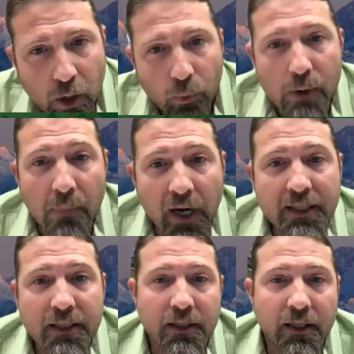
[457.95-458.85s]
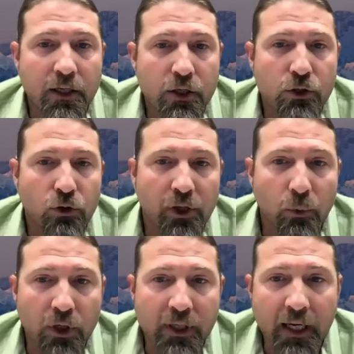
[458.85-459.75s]
We must ensure
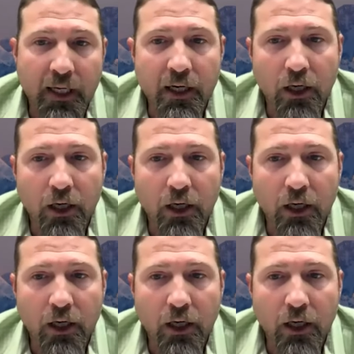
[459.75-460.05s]
that we're taking